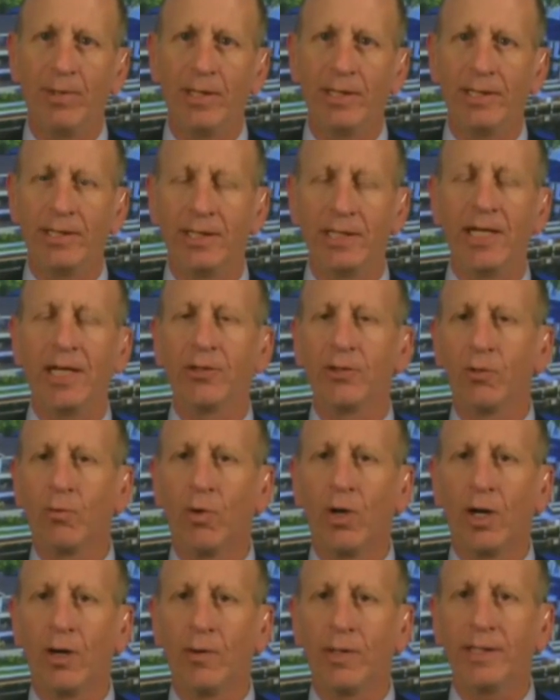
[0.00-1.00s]
But the other
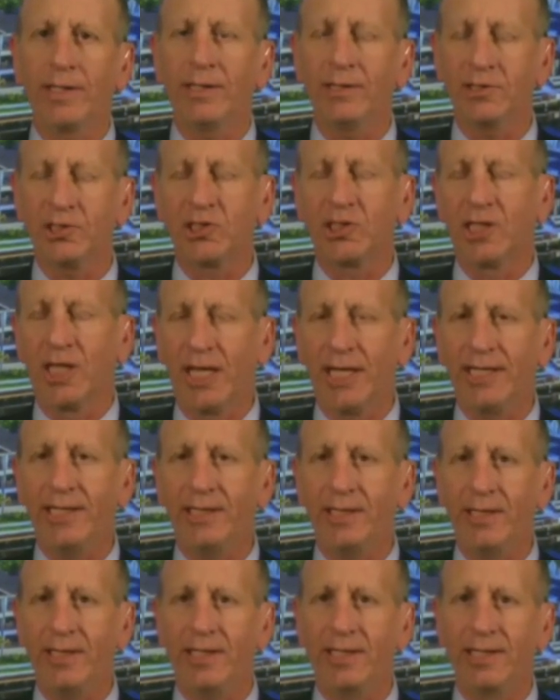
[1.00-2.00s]
worry,
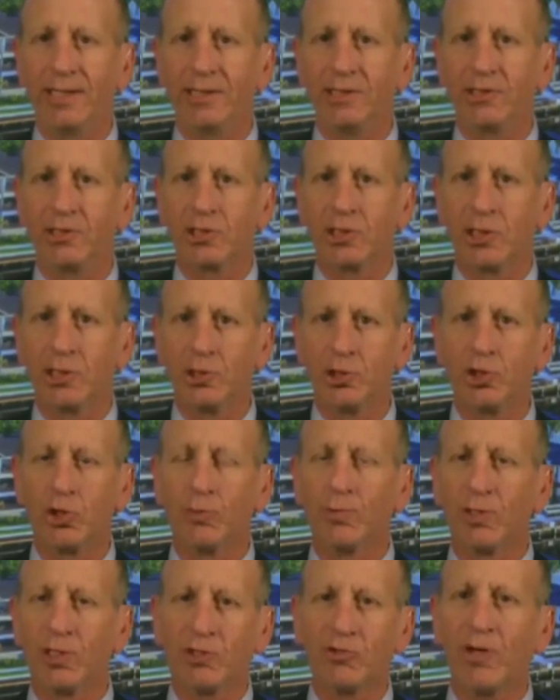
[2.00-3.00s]
slight, is
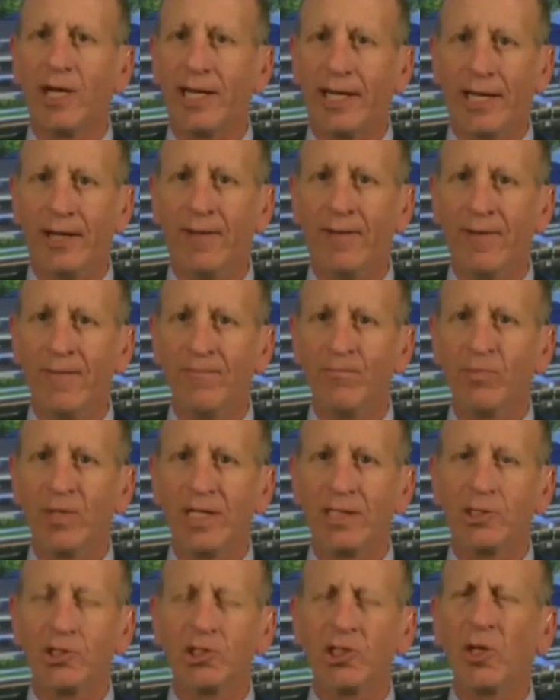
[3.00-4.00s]
consumer credit.
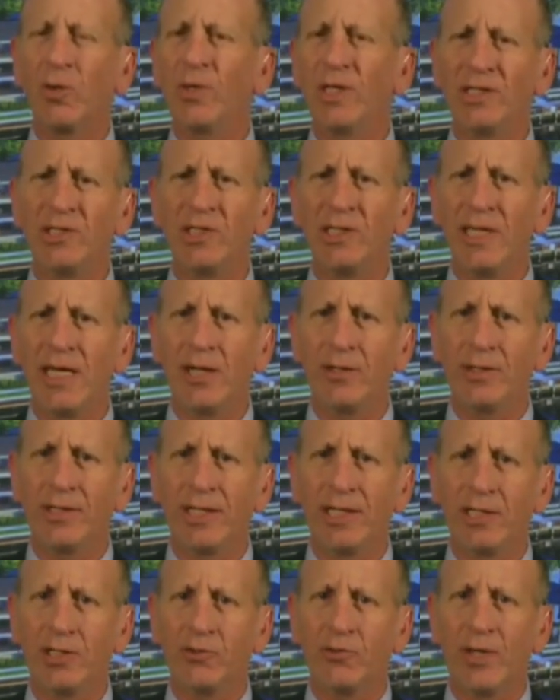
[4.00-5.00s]
It's so easy now to
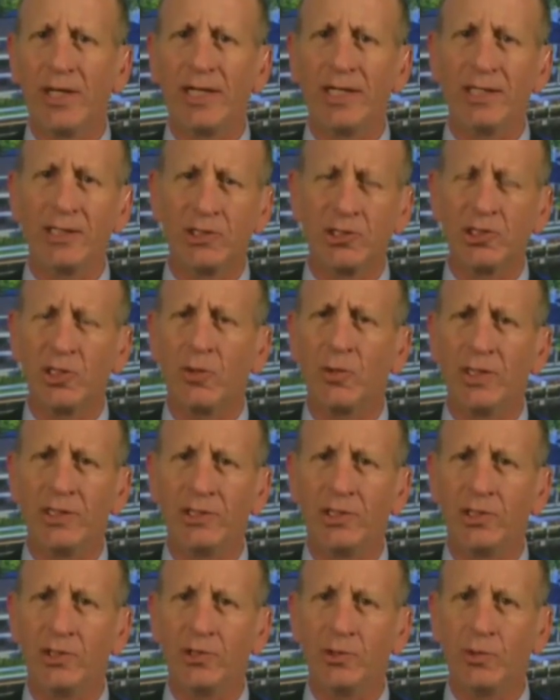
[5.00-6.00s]
get credit. It's so
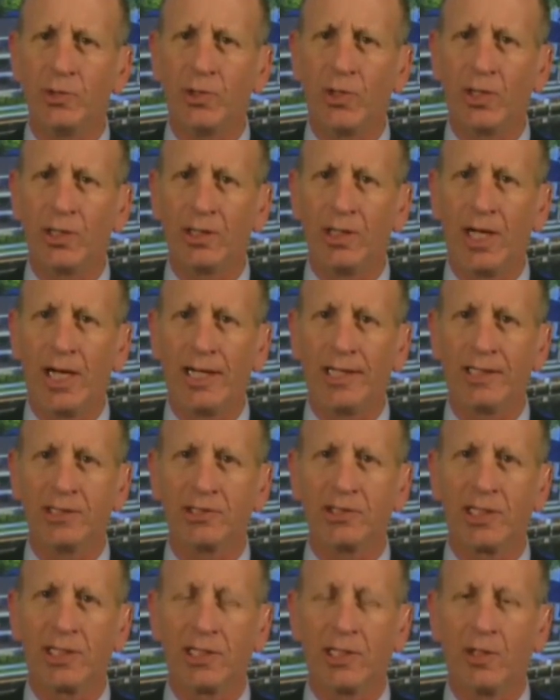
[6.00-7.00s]
easy to do it online.
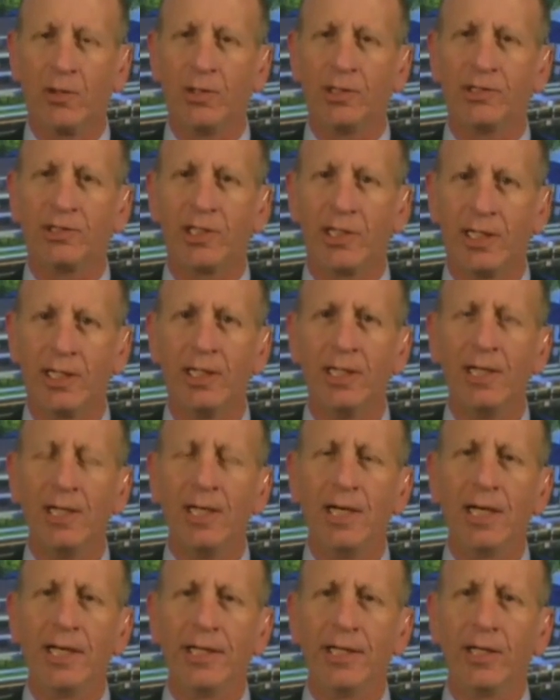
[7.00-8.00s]
It's like going to,
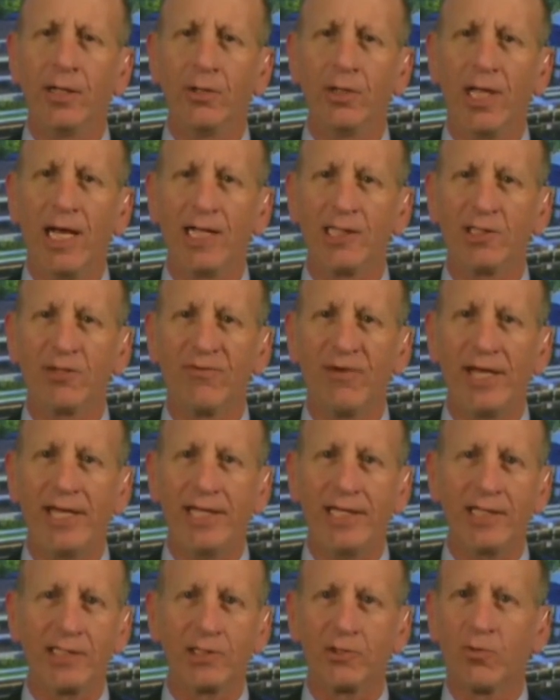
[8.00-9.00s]
you know, Las
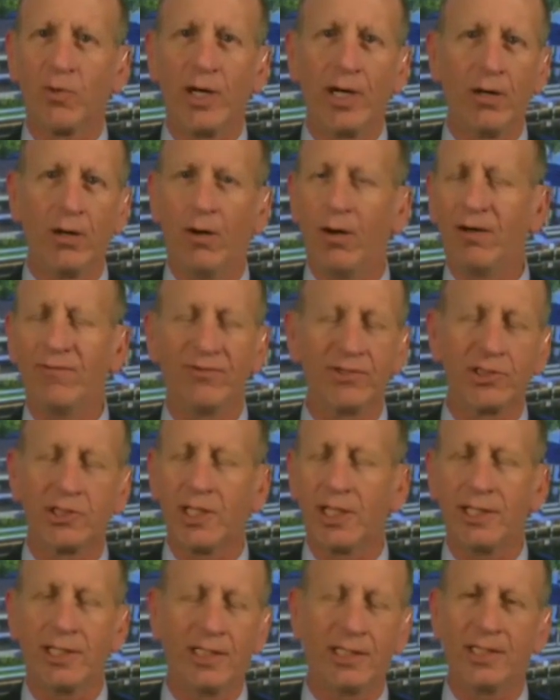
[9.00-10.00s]
Vegas, where all of a
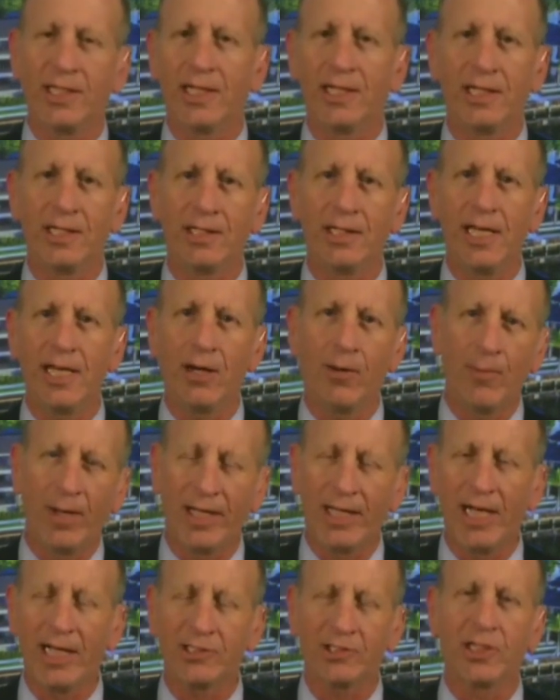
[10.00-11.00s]
sudden at the end of the day, oh,
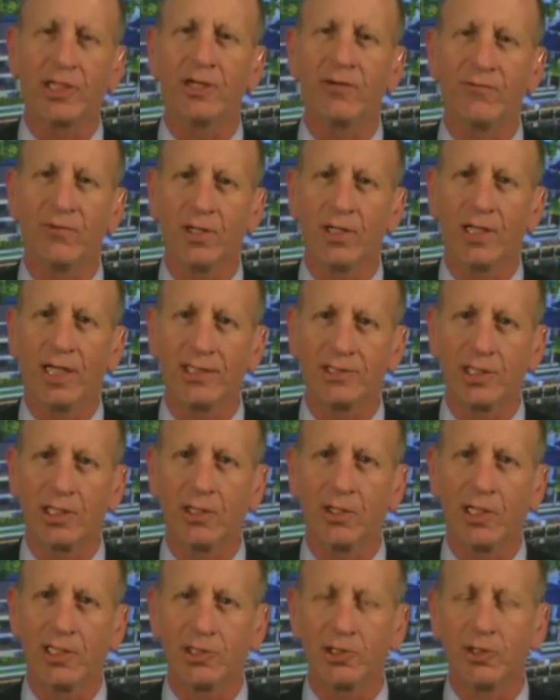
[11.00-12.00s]
my gosh, I didn't realize I
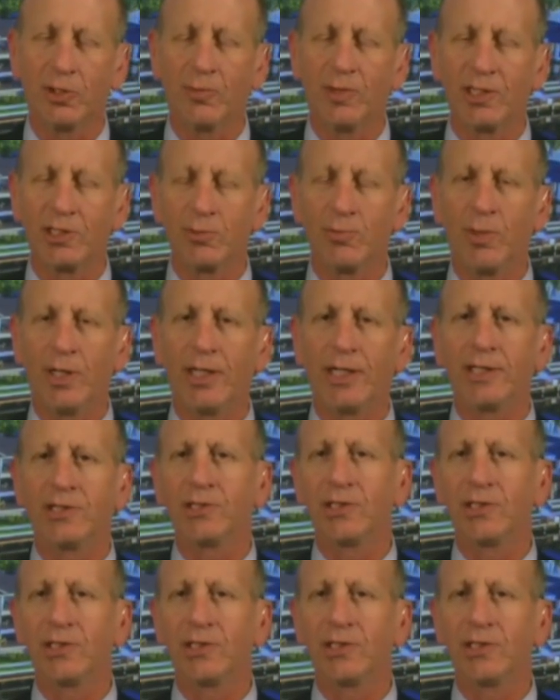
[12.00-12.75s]
lost so much money.